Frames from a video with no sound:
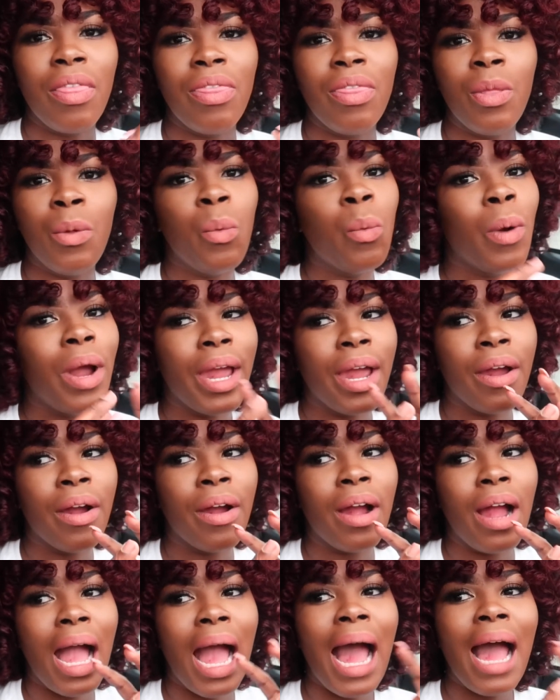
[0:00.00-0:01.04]

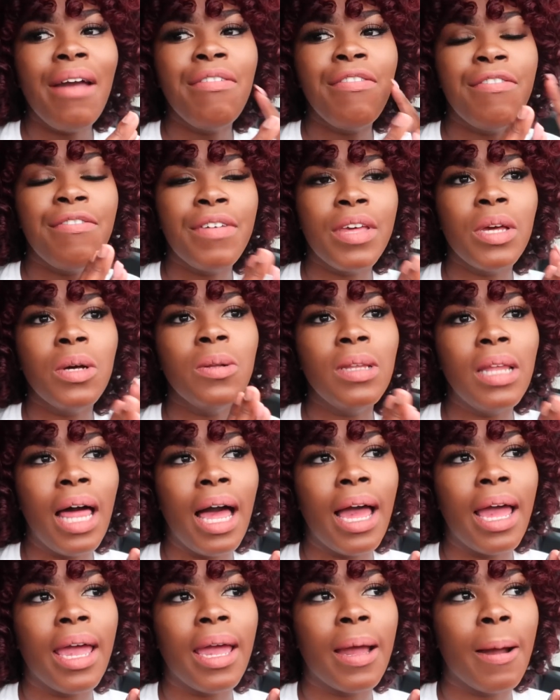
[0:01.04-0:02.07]
where I feel
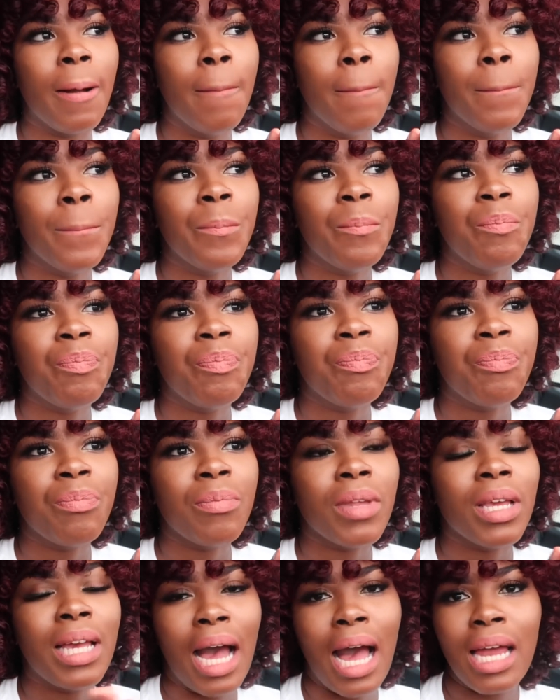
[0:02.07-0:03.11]
like
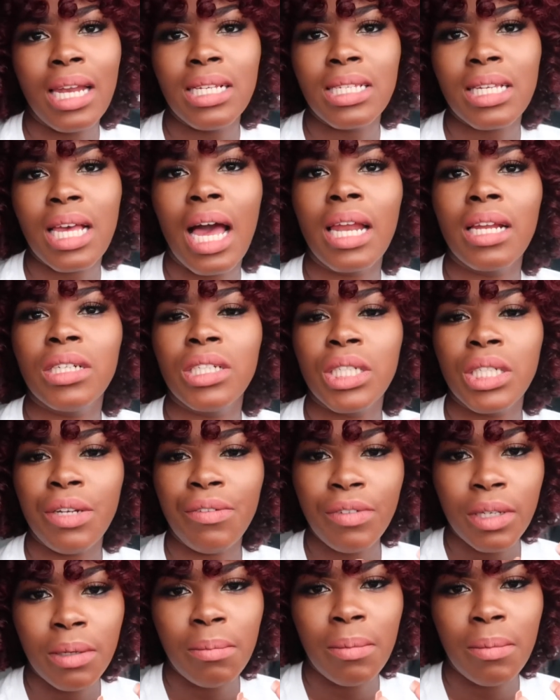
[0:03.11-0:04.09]
God is kind of shifting